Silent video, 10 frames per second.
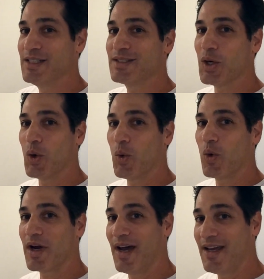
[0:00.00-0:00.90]
So
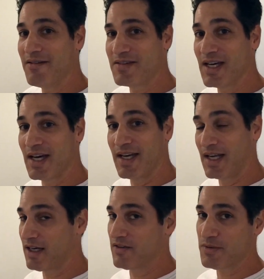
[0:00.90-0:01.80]
what I have done,
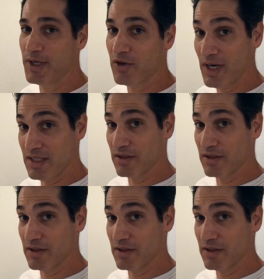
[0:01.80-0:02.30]
and it gives me a great